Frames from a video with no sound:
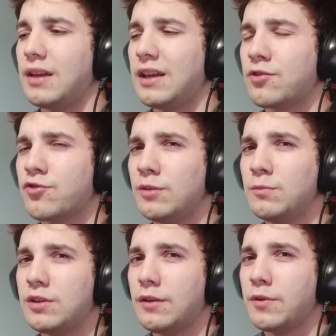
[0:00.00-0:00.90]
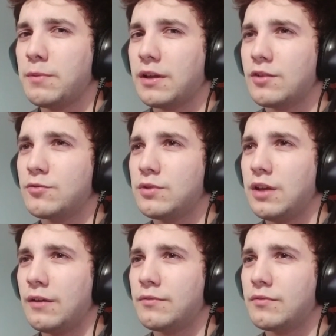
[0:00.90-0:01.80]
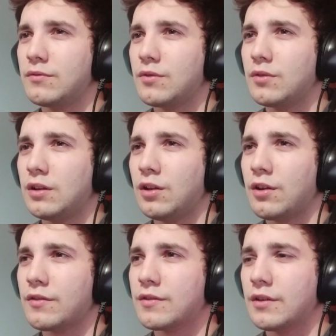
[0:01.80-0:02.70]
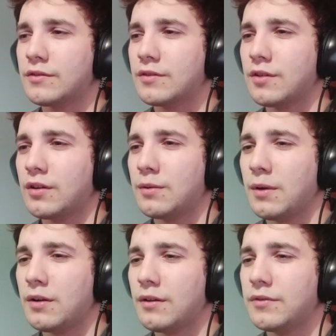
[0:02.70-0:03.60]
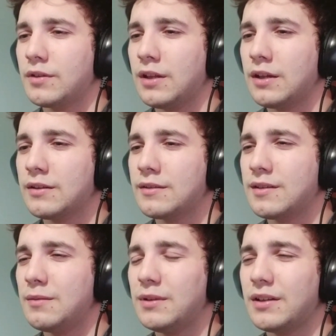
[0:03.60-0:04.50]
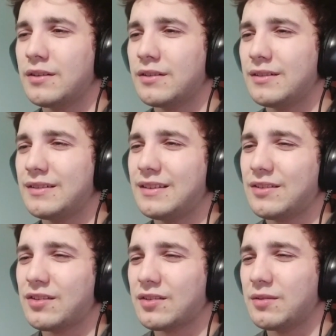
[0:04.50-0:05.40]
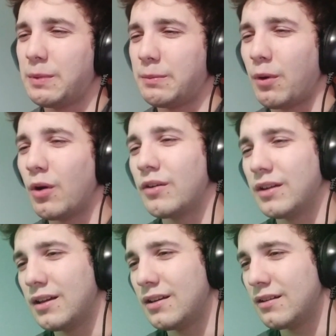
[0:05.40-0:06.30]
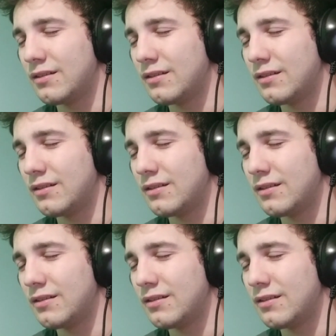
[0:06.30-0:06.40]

Extremely different because we have a lot of stuff to talk about, I feel like. Always similar, it's just gonna be boring, isn't it?